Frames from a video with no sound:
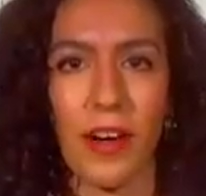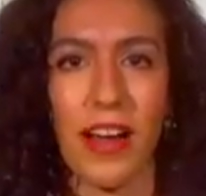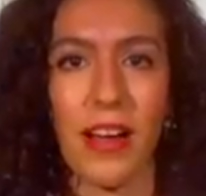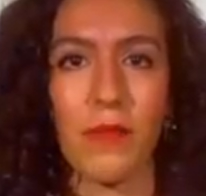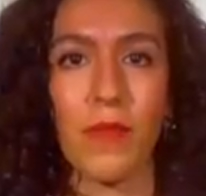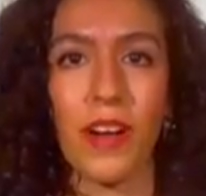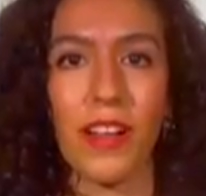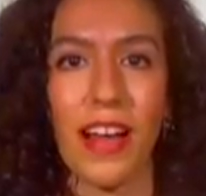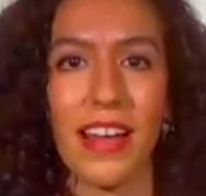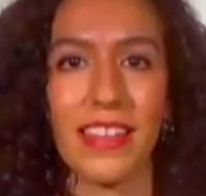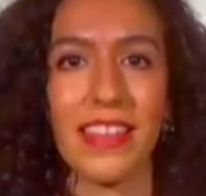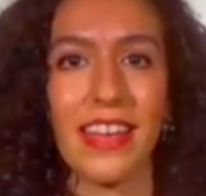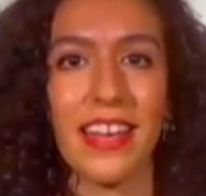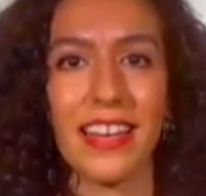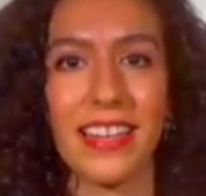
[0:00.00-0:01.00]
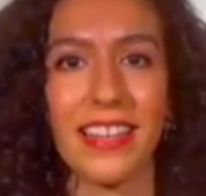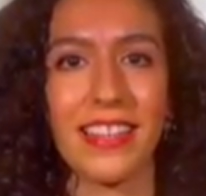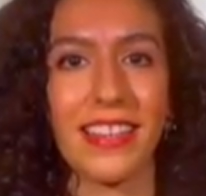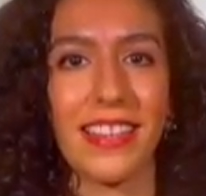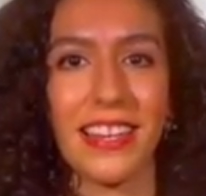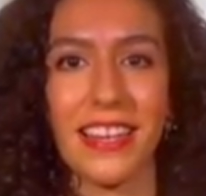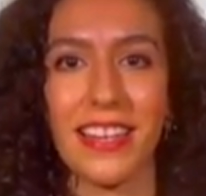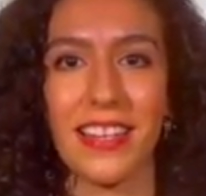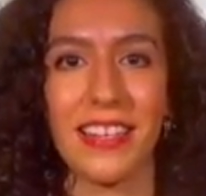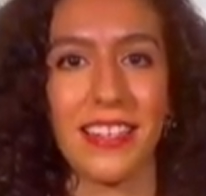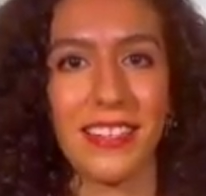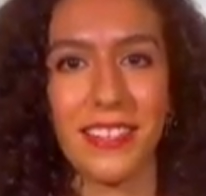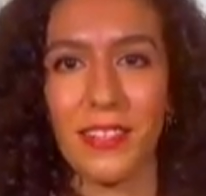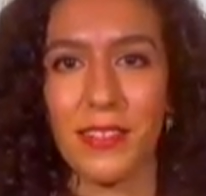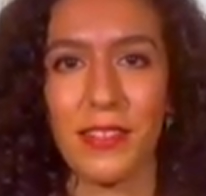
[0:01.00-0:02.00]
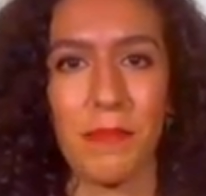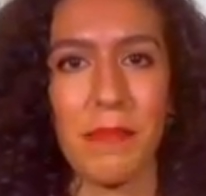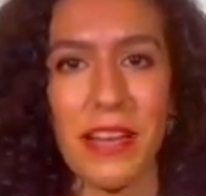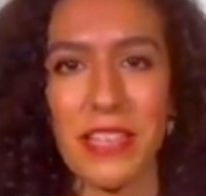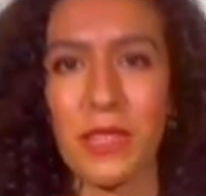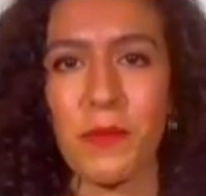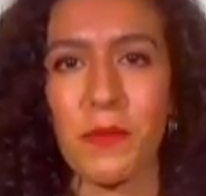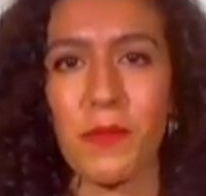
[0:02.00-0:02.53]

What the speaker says: Right, well, I think the best word